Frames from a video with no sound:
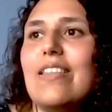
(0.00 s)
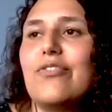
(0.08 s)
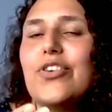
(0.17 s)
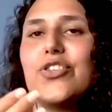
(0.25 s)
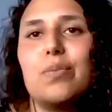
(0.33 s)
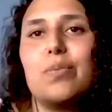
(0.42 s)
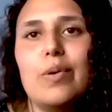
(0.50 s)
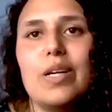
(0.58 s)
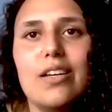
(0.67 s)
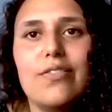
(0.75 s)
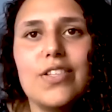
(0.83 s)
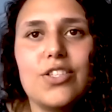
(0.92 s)
in the future, we
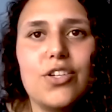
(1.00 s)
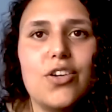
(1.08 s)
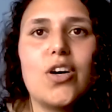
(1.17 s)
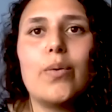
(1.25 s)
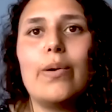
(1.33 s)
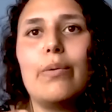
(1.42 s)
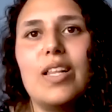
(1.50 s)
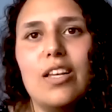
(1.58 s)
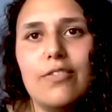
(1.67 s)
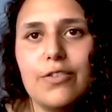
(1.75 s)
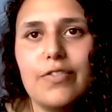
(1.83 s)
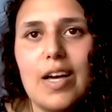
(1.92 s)
will have a dog, we will
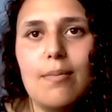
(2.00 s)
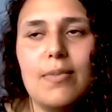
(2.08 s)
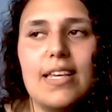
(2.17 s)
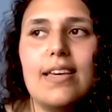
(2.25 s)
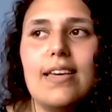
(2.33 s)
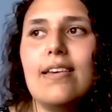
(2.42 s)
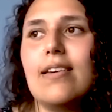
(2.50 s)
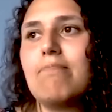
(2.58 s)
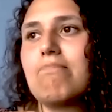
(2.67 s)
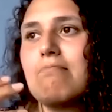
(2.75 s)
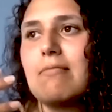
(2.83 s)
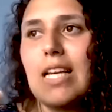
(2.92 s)
have a family,
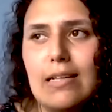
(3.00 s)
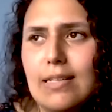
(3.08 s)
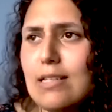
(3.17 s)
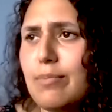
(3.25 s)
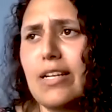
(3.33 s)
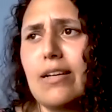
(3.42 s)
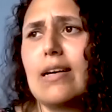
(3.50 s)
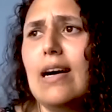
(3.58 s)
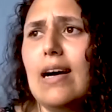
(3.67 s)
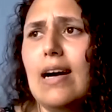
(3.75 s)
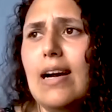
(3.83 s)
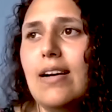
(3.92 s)
I need a bigger
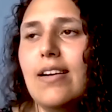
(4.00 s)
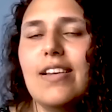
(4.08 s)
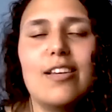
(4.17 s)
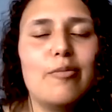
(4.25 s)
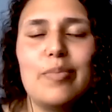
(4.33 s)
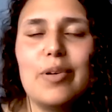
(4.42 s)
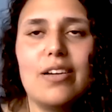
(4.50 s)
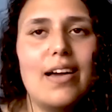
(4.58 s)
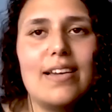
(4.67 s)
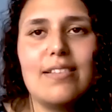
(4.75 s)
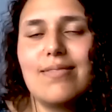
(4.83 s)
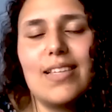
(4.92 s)
car. But
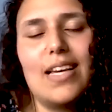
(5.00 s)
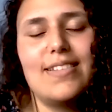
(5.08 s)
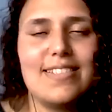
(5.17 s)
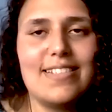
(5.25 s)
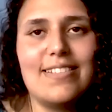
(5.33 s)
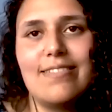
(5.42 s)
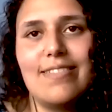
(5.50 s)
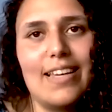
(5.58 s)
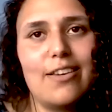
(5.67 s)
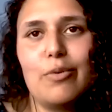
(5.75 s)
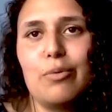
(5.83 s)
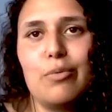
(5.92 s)
I didn't,
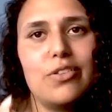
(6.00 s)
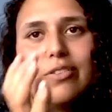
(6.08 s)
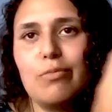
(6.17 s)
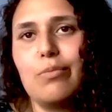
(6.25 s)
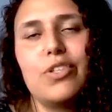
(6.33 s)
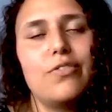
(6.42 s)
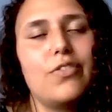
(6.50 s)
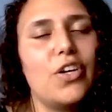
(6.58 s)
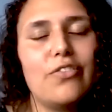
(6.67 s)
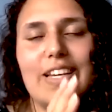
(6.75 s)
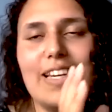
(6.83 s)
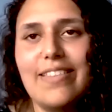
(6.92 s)
like we would have
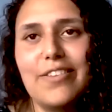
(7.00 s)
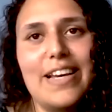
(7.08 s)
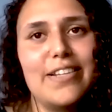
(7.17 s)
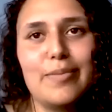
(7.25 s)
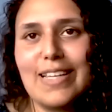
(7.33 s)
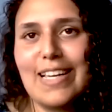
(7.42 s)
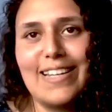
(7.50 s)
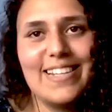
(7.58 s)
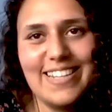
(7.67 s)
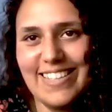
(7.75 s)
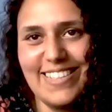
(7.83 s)
all fit in the Renault Megane.